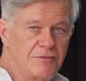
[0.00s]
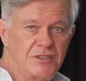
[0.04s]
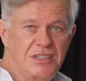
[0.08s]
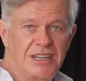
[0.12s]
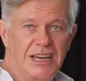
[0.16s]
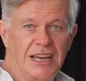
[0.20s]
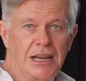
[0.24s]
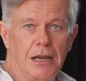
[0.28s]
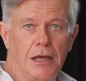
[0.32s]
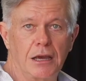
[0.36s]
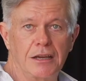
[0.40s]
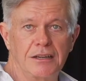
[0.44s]

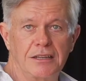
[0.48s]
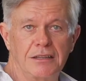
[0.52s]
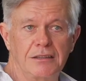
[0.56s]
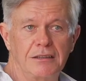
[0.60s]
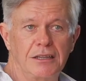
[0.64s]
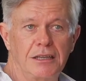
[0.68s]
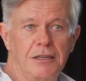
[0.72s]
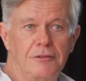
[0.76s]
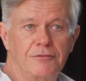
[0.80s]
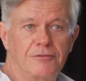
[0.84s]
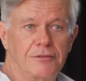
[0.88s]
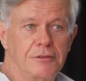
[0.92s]
daylight in
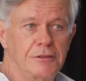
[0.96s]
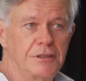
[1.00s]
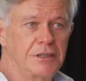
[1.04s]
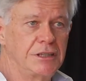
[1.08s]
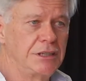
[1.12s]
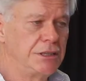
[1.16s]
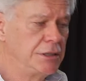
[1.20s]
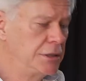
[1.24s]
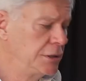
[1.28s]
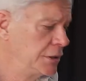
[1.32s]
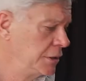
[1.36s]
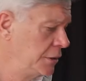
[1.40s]
there for the
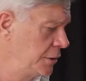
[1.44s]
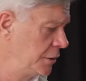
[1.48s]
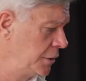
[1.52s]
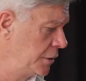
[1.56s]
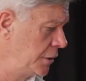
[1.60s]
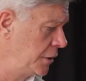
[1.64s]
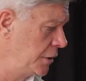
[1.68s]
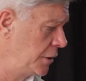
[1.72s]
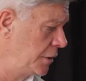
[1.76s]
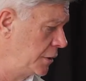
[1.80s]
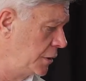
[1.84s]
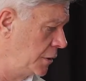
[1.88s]

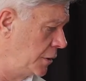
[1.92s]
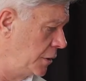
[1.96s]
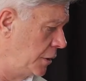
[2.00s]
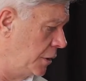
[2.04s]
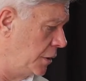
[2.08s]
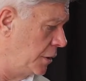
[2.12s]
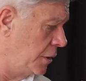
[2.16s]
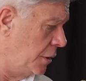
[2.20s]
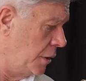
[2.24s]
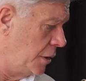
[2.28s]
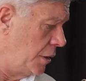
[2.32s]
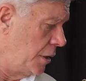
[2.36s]

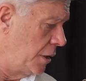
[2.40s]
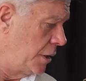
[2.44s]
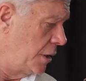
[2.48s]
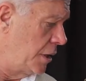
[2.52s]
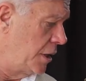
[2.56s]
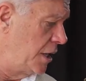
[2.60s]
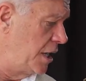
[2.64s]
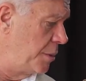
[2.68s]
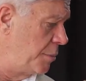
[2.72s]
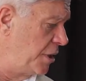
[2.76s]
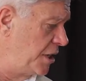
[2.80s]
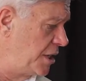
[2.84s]

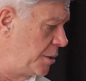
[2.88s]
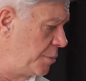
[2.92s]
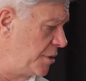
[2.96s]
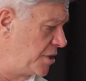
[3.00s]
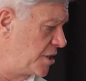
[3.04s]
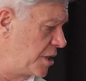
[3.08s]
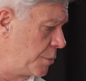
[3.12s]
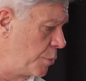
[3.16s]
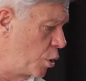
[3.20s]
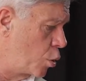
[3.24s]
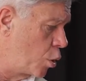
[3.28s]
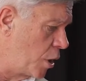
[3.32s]

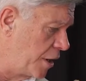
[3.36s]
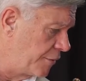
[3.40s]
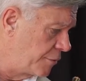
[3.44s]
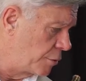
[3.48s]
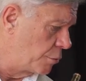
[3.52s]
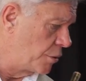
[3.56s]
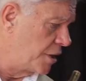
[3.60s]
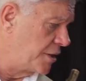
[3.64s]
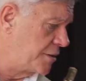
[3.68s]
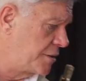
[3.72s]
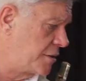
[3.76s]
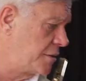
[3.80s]
hemi-demi-semiquaver
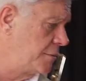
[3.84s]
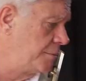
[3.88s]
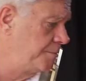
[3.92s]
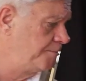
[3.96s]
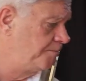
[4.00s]
rest.